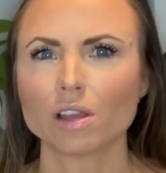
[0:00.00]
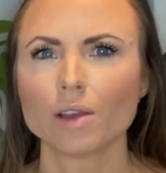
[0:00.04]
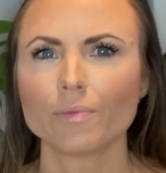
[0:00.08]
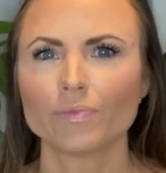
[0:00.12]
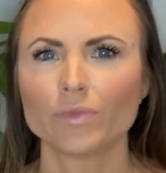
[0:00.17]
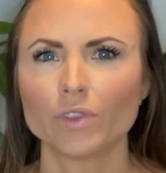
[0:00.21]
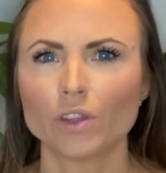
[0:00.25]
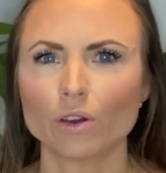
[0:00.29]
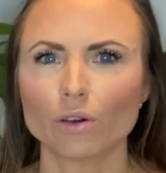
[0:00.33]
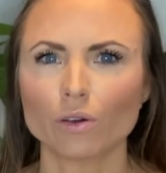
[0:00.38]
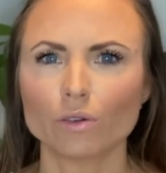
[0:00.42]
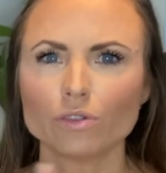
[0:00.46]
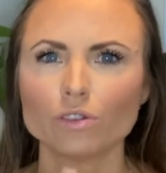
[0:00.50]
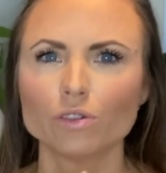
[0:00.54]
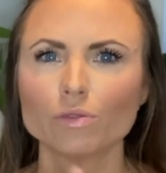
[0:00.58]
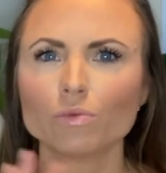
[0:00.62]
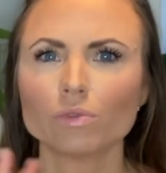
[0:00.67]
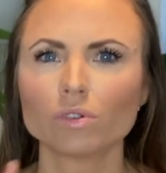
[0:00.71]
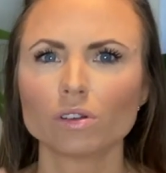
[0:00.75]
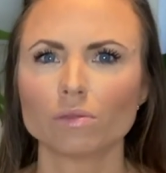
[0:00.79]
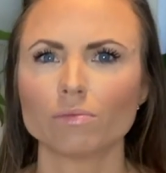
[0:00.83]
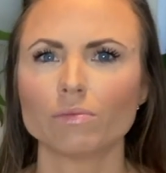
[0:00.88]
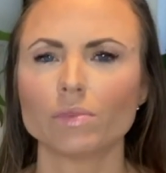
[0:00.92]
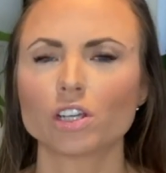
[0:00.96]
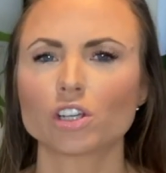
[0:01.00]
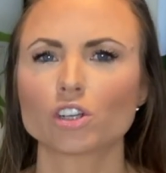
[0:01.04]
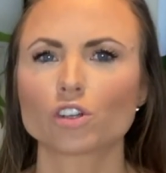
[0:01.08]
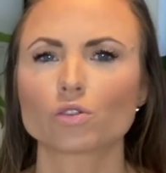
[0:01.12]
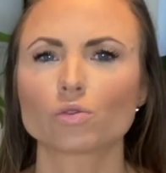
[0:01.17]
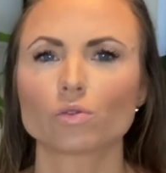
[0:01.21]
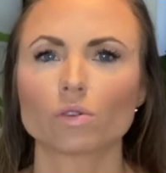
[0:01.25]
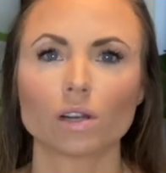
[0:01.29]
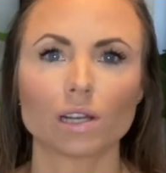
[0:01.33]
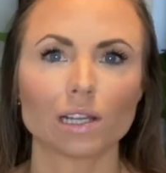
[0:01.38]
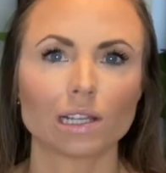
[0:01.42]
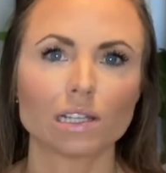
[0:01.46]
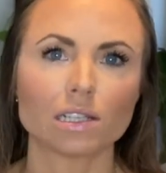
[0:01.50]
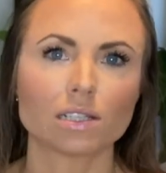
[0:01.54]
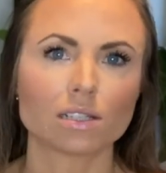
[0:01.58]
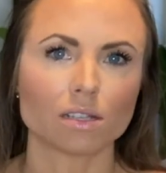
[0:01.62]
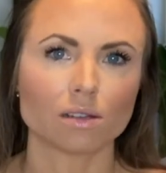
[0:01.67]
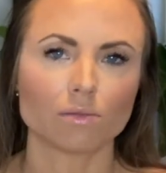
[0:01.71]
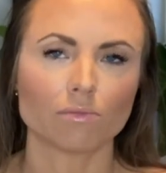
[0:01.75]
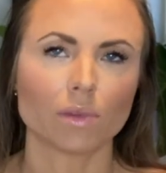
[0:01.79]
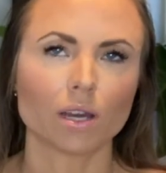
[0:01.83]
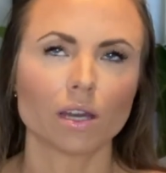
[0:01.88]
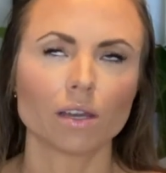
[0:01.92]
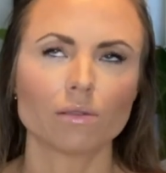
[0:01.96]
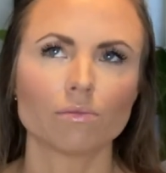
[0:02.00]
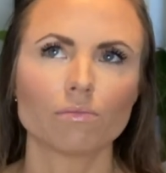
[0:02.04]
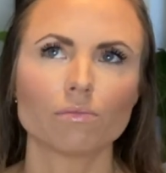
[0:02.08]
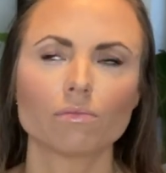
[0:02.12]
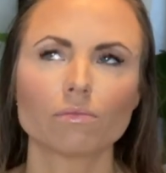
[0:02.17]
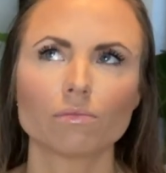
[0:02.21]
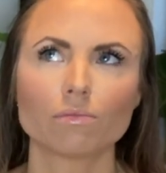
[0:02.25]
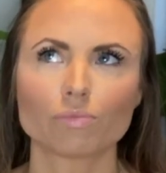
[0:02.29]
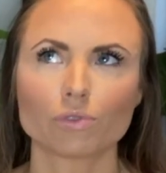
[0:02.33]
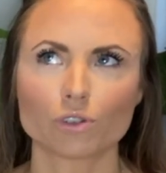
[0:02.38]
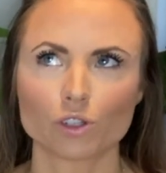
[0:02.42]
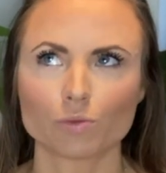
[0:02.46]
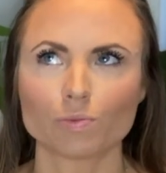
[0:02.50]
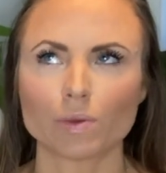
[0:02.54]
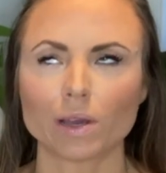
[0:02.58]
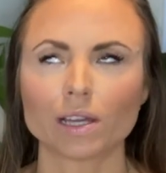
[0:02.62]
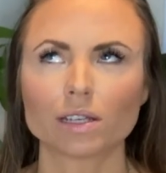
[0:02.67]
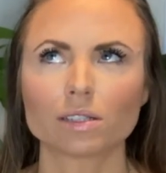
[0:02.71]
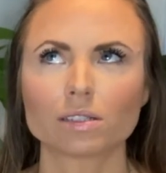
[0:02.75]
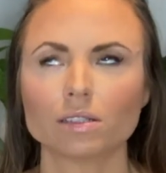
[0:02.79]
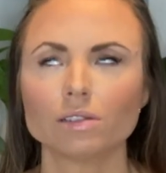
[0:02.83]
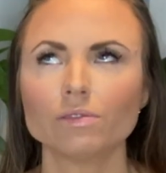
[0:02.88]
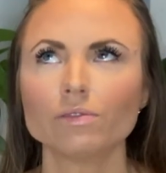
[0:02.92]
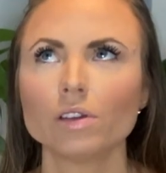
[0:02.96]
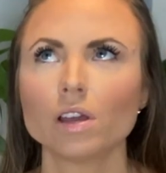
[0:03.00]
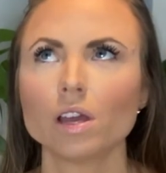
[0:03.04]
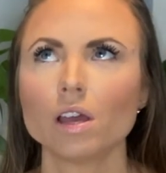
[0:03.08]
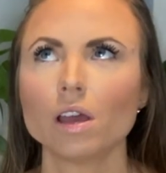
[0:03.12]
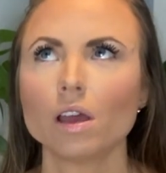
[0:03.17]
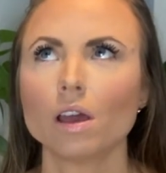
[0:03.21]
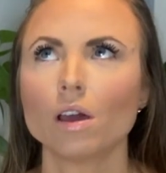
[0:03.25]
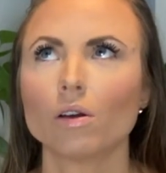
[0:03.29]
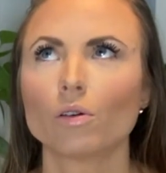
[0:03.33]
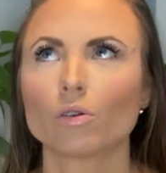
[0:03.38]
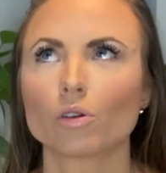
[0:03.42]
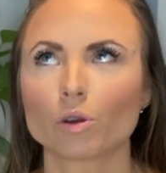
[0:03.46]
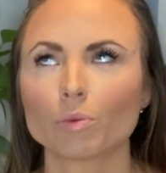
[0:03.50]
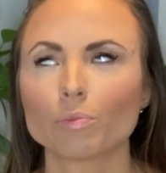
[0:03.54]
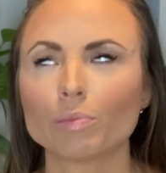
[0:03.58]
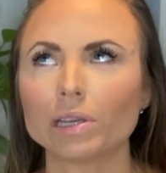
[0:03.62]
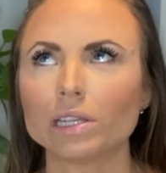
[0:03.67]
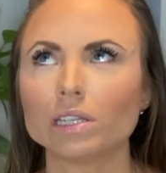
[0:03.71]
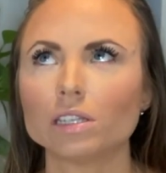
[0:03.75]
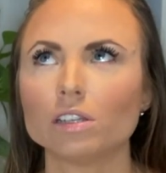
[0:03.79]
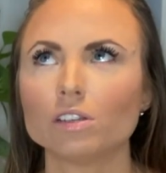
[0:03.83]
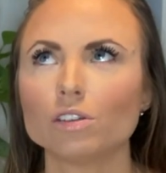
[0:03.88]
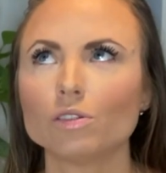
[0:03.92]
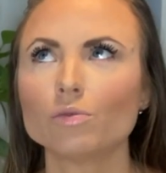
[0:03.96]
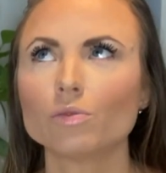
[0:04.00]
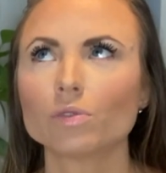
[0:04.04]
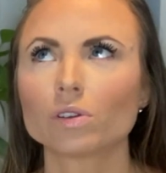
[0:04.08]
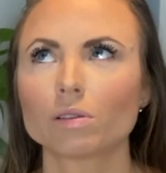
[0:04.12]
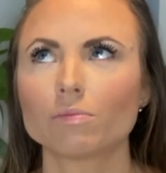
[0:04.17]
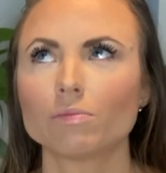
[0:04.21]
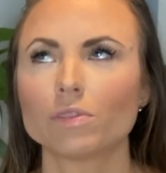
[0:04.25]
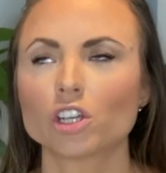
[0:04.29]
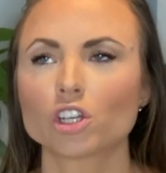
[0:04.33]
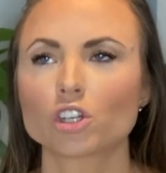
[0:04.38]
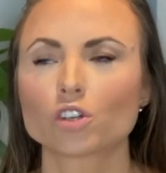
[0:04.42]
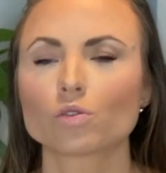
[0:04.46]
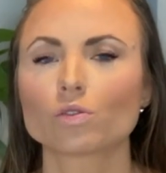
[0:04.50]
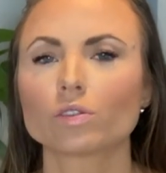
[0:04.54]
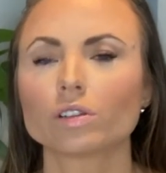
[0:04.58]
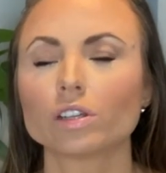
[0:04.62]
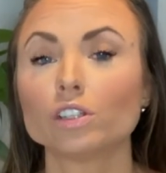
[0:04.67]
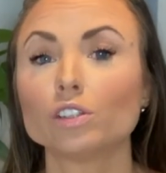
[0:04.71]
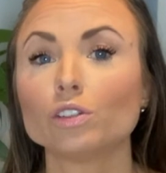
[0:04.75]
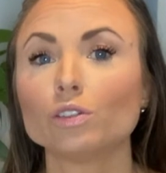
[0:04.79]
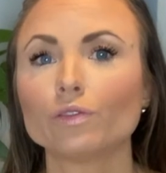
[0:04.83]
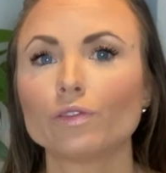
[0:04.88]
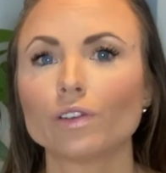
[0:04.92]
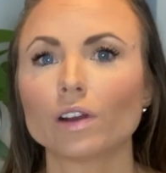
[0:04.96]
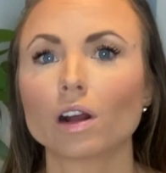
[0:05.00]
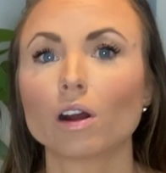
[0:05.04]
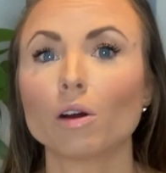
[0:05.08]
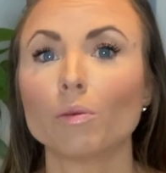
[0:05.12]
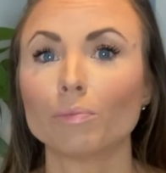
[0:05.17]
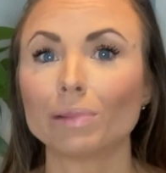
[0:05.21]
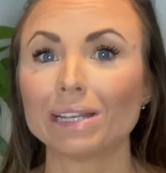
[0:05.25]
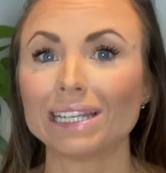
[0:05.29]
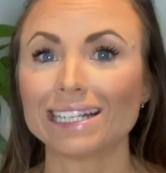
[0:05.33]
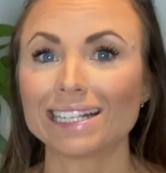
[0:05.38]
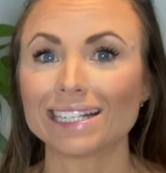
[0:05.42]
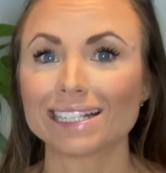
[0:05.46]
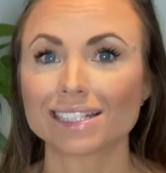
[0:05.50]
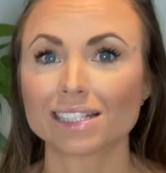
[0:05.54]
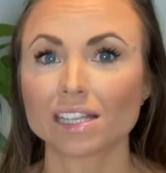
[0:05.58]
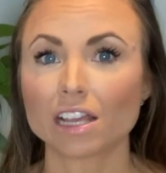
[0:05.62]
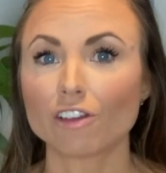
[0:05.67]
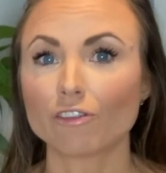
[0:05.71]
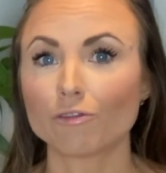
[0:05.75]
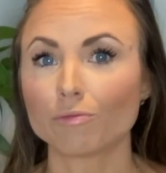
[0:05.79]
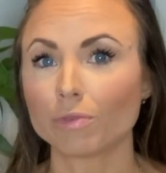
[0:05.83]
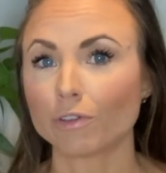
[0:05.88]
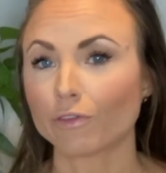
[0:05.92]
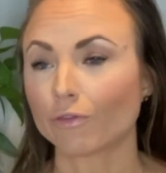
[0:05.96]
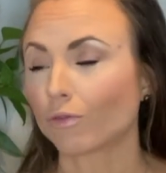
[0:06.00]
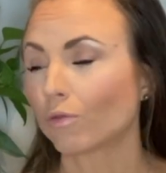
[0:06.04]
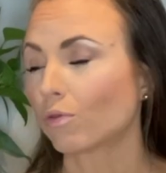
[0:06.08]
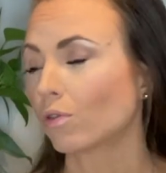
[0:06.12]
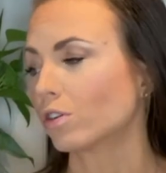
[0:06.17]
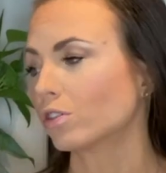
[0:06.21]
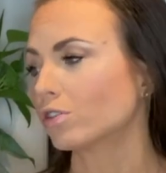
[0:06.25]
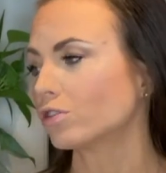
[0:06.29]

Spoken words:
No, you want to make sure, at least in my perspective or opinion, you want to make sure that you feel completely safe before.